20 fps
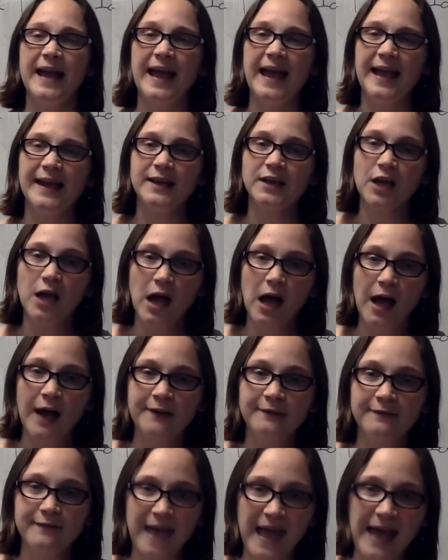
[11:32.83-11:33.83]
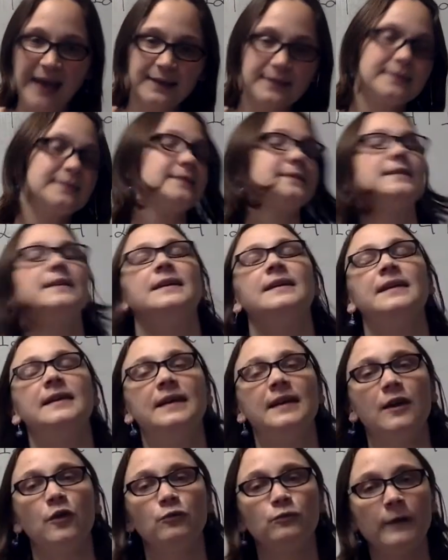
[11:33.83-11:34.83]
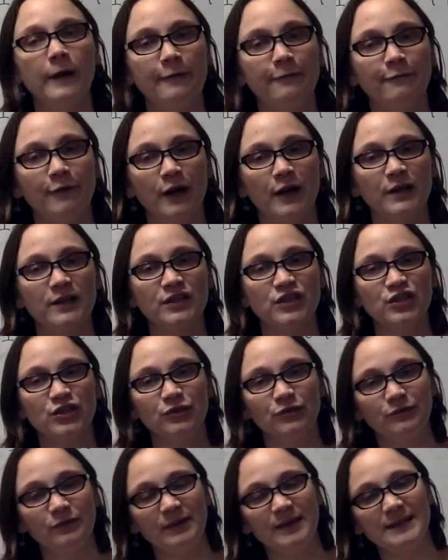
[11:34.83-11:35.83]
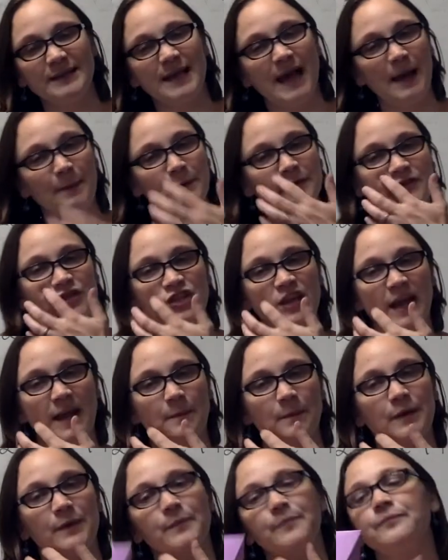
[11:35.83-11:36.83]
And convex refers to the type of shape.